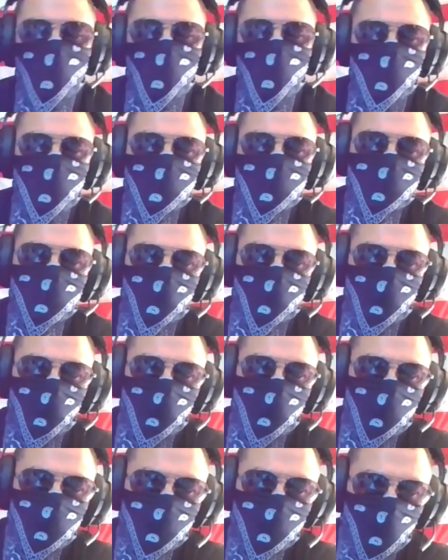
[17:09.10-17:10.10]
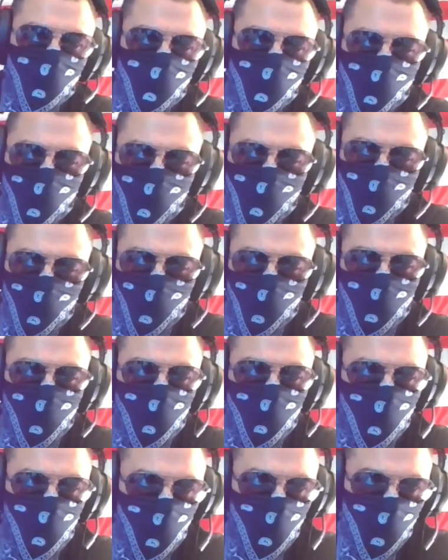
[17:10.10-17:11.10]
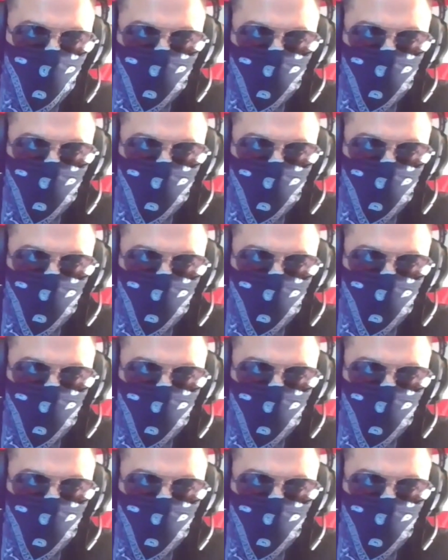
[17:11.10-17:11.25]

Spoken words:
kind of sprinkle some of that and